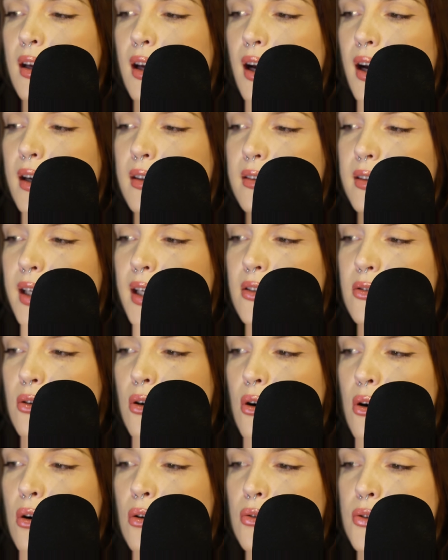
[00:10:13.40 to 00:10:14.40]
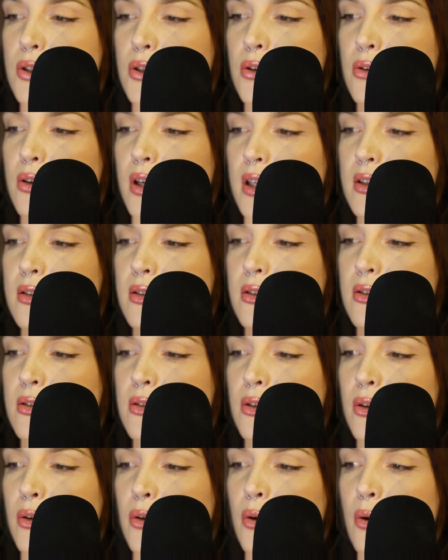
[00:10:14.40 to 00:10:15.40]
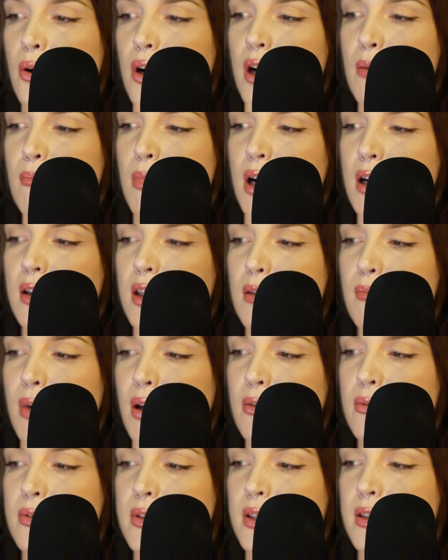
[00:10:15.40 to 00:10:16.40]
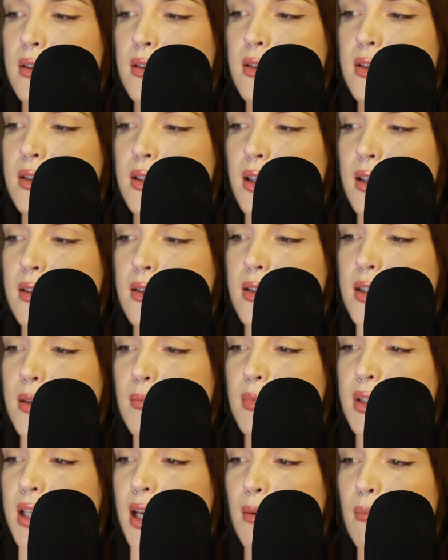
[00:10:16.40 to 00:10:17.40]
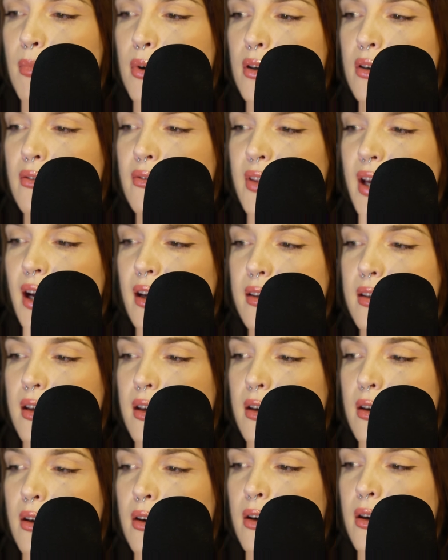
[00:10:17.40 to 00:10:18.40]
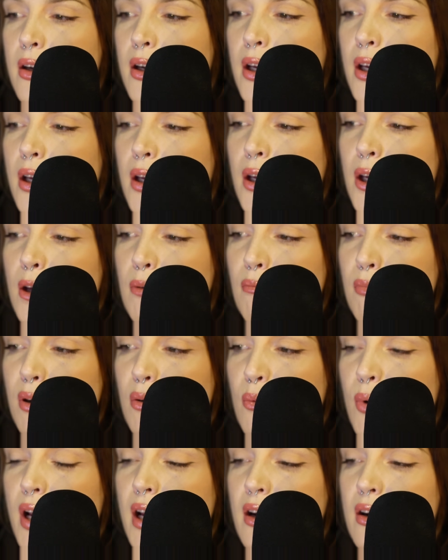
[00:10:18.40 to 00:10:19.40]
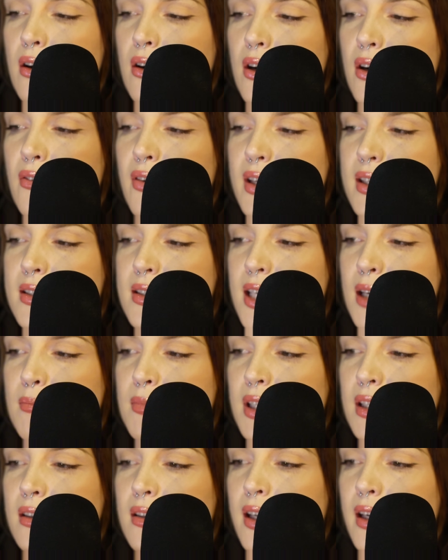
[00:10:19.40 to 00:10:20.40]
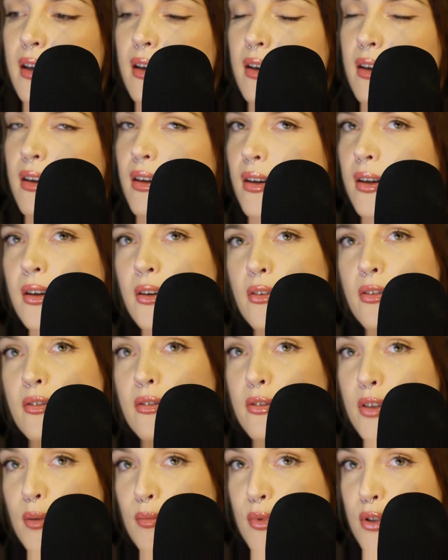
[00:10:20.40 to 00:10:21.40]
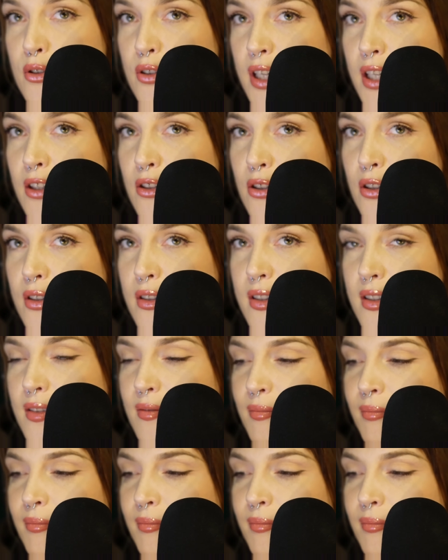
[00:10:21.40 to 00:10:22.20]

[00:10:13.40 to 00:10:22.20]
and let all tourists who are among the mountains in September of that year beware of accepting liquor from strangers.